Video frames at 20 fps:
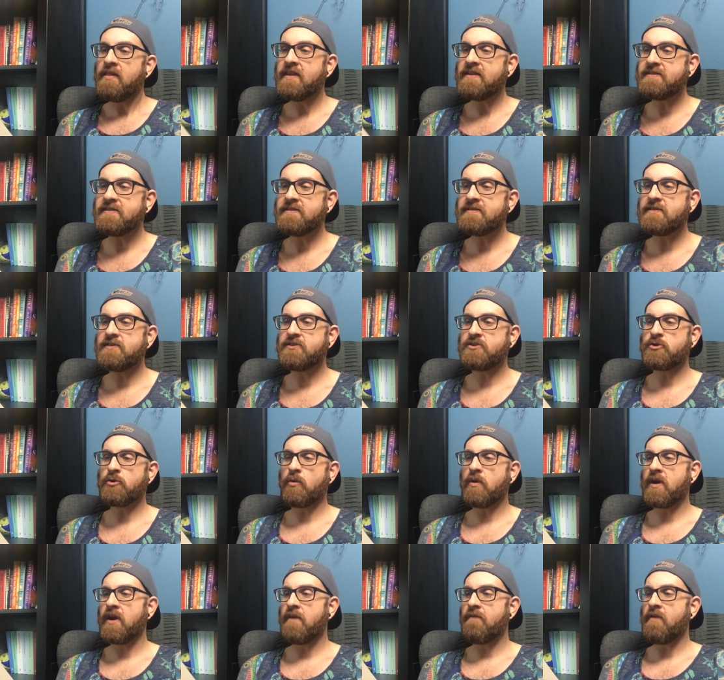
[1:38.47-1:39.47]
this is a
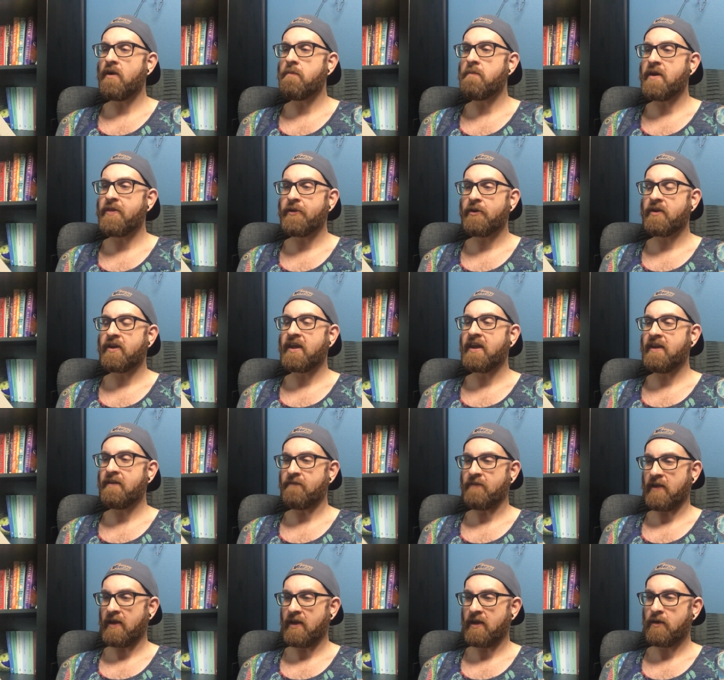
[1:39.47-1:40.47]
story of our mother
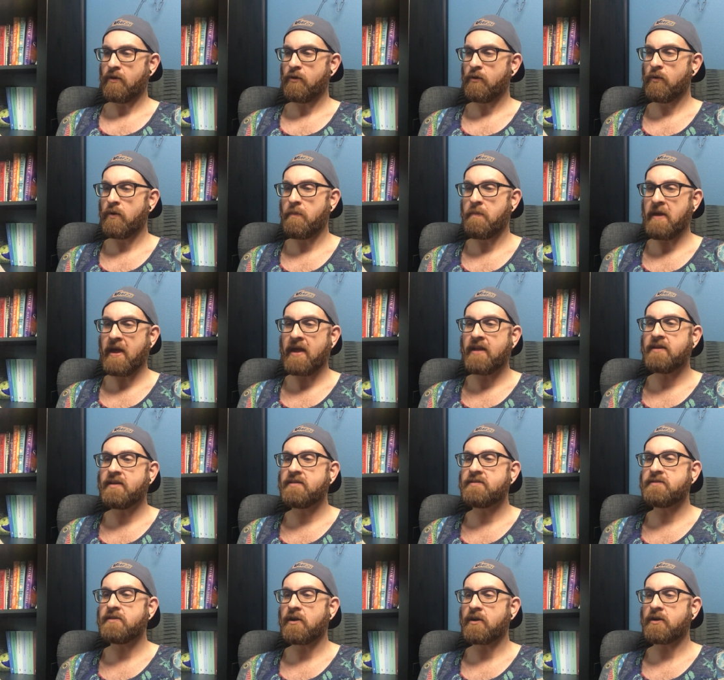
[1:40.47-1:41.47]
Evie, who
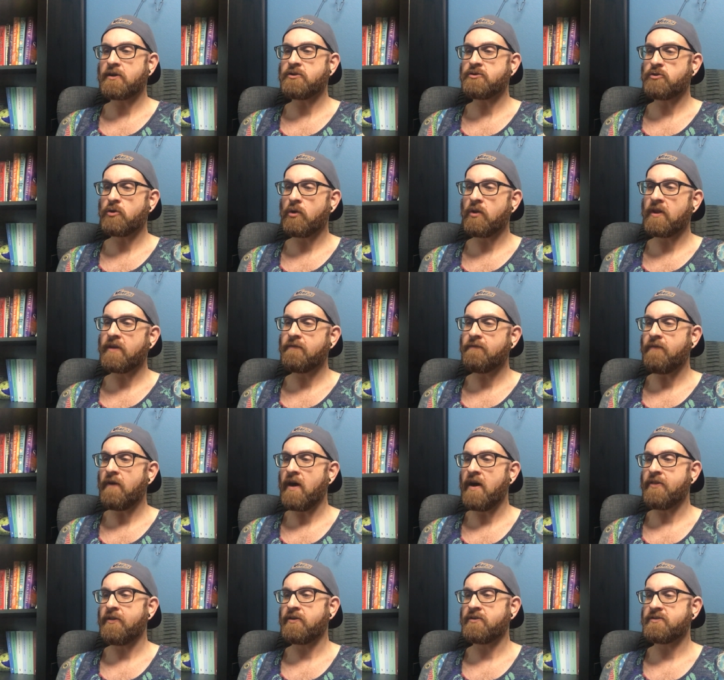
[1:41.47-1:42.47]
abandons our controlling
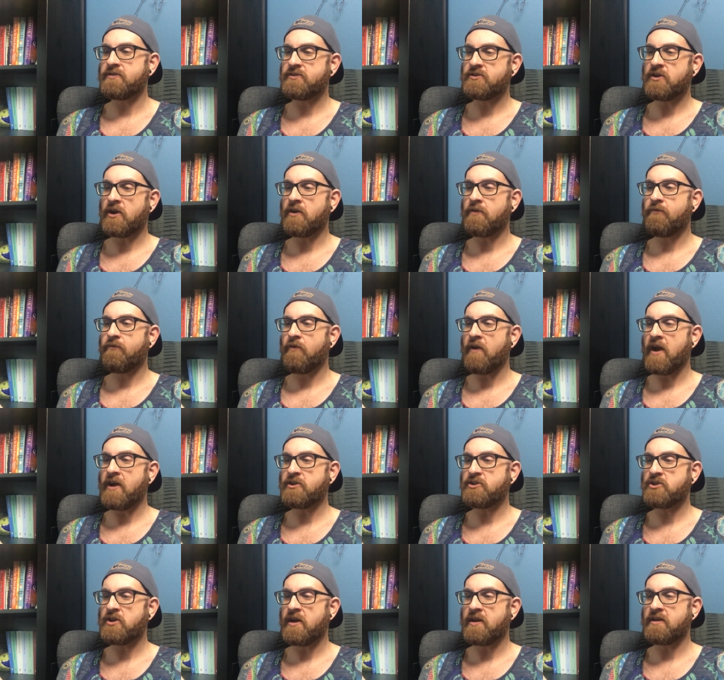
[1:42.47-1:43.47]
father to start
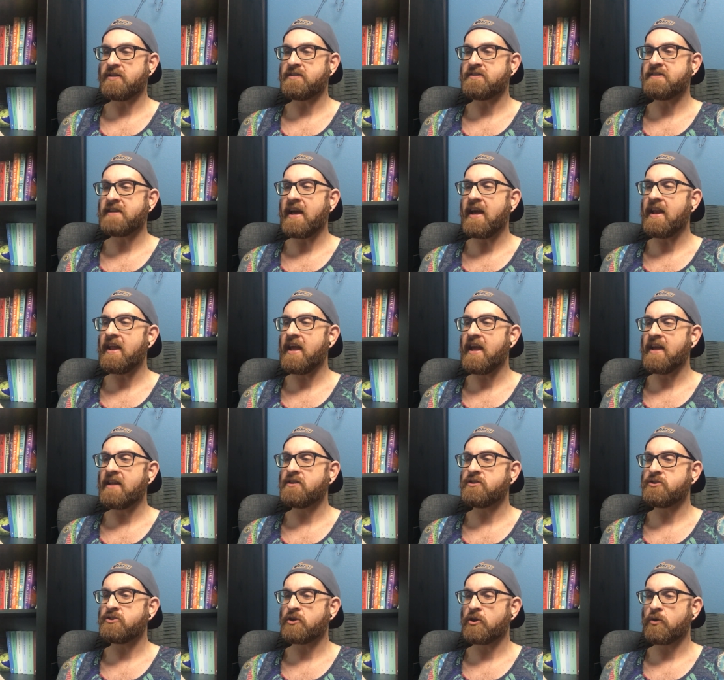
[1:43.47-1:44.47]
fresh on a
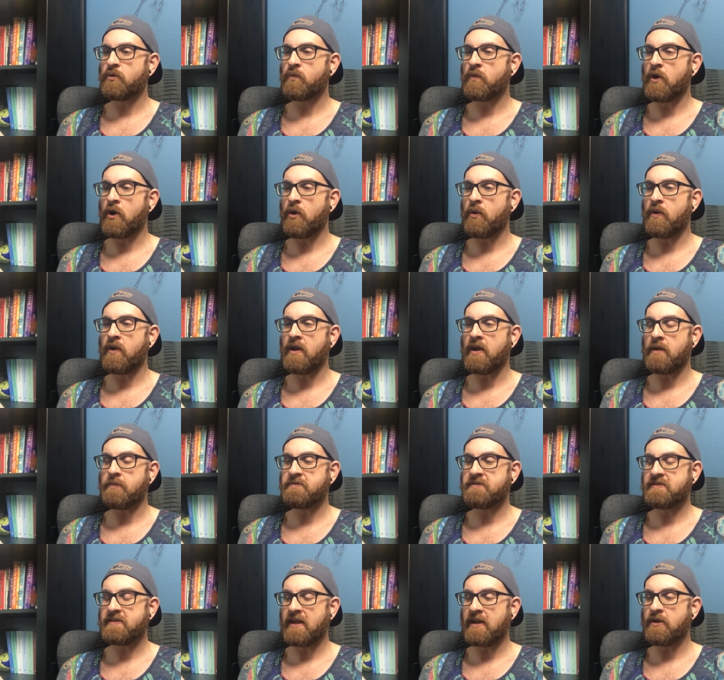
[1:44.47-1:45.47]
dead-end dirt road in
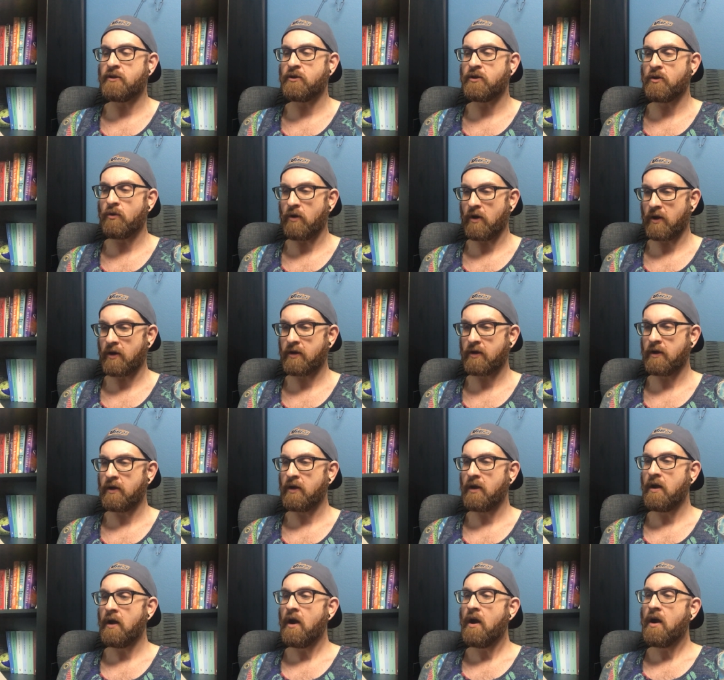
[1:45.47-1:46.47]
upstate New York.
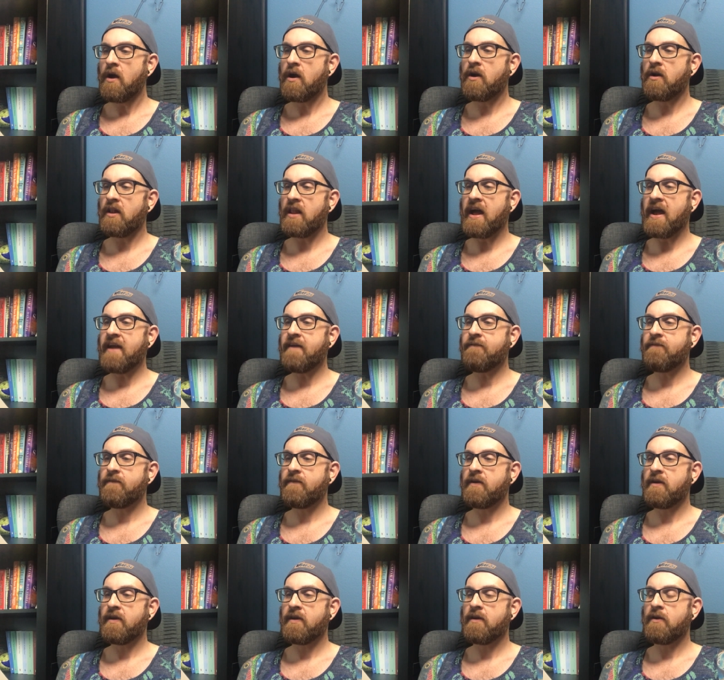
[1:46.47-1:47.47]

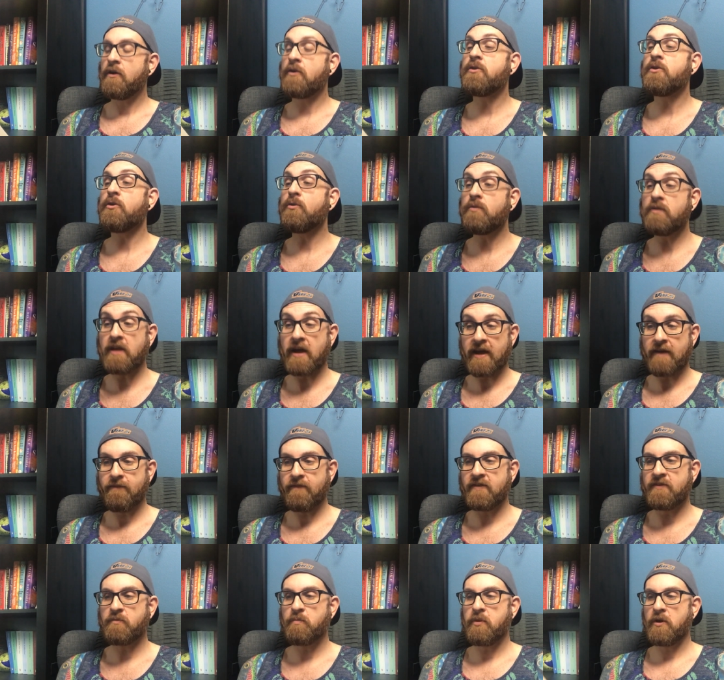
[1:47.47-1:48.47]
Her new life
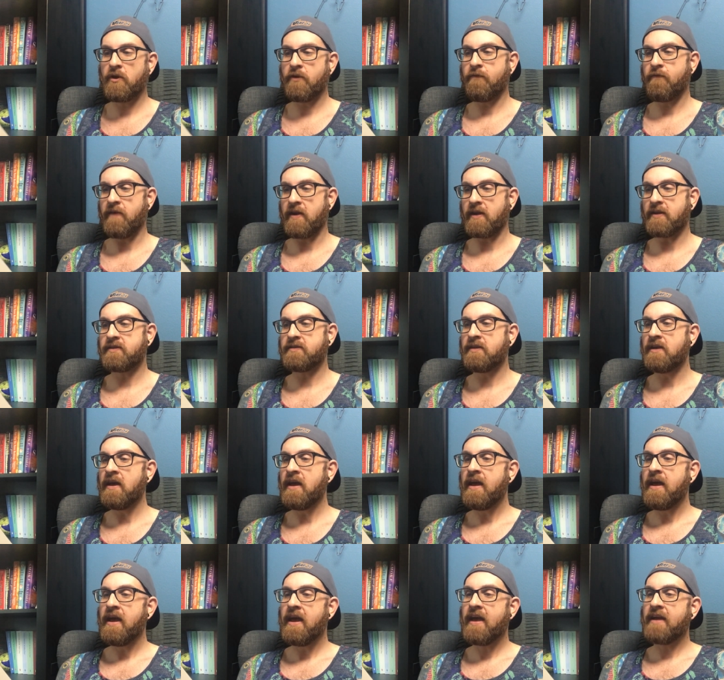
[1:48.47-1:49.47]
is perfect,
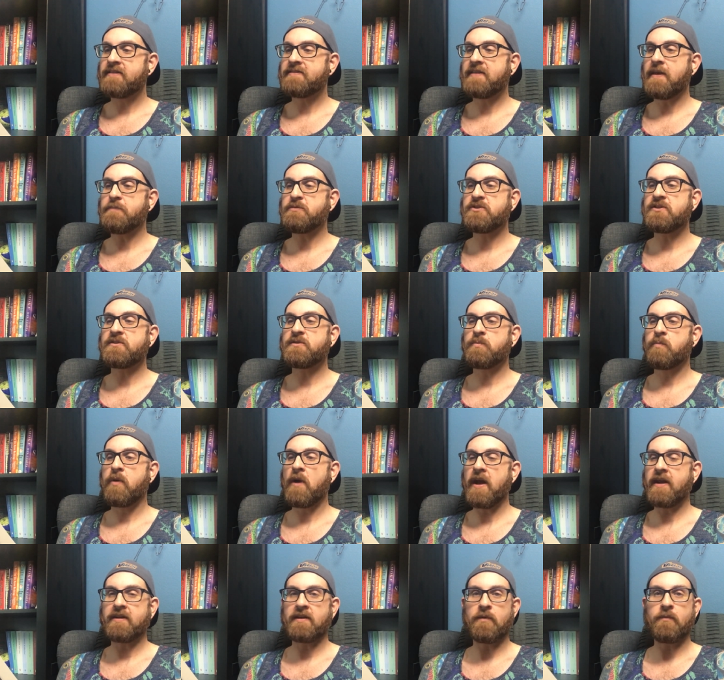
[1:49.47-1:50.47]
except she's
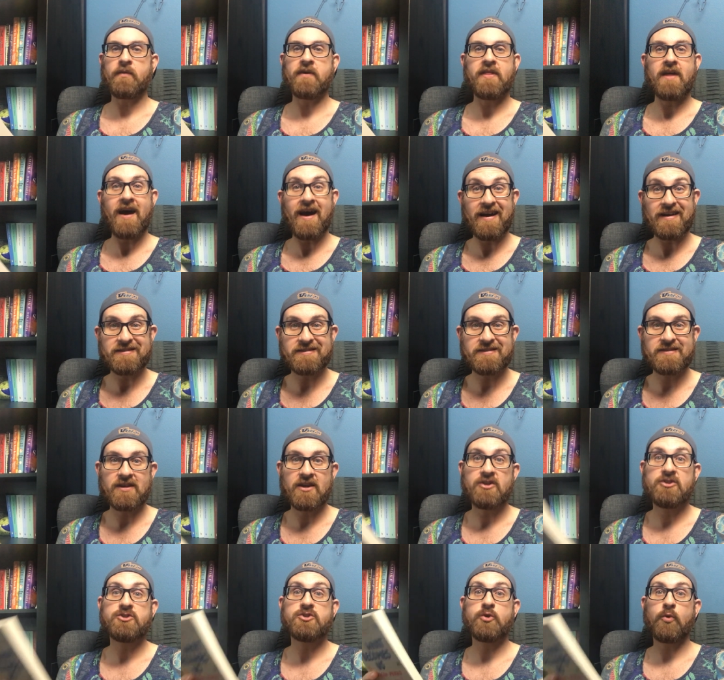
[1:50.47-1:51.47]
pregnant with us,
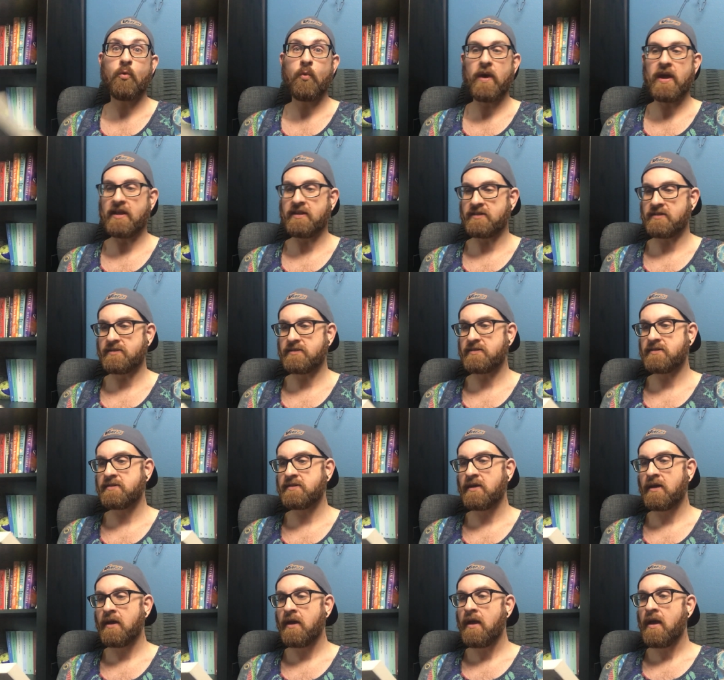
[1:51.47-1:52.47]
twins,